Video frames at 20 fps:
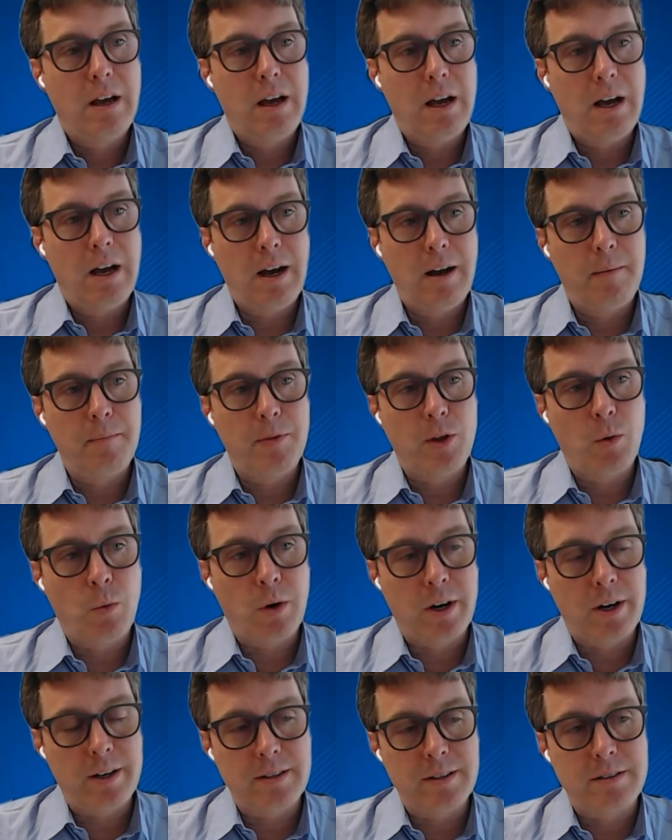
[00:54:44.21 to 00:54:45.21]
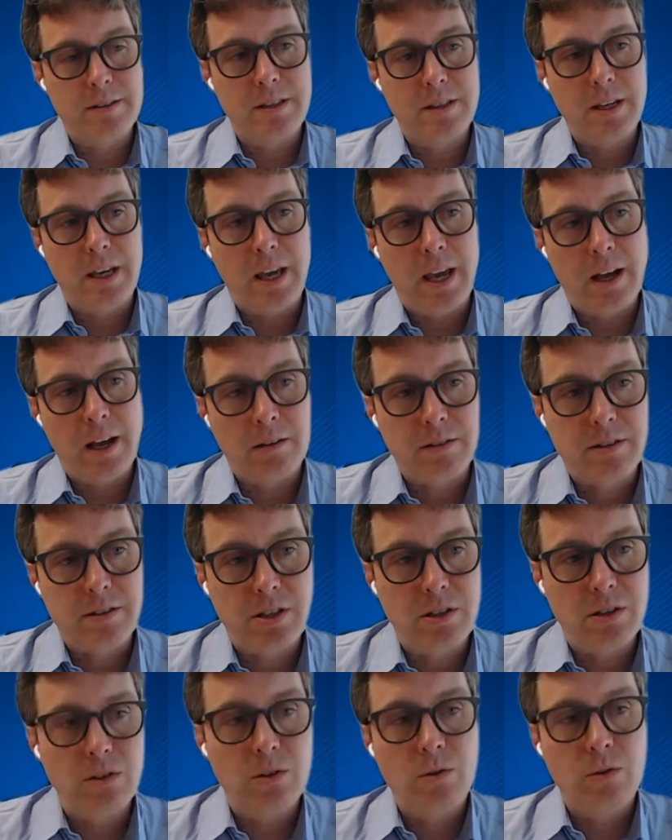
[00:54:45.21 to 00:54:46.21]
whereas the
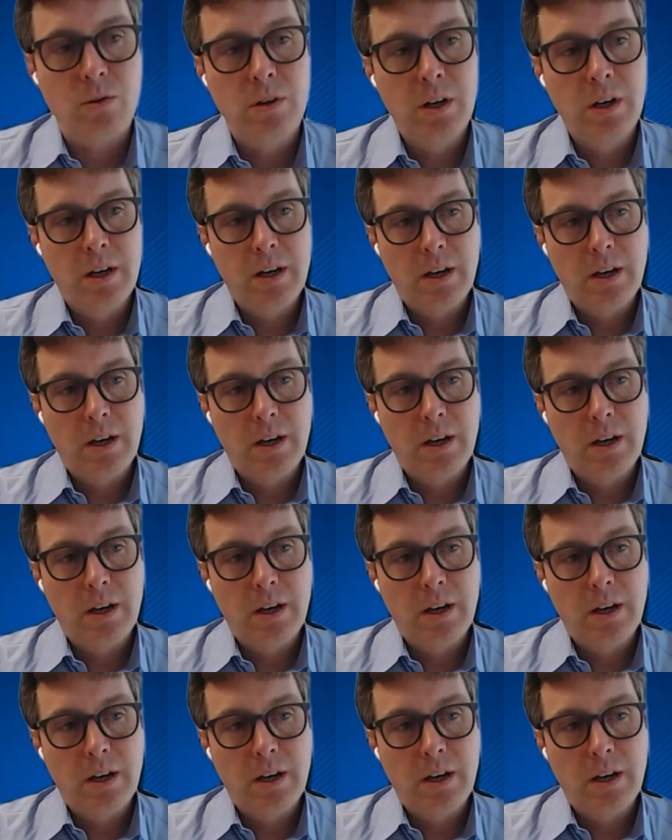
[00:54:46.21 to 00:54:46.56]
L2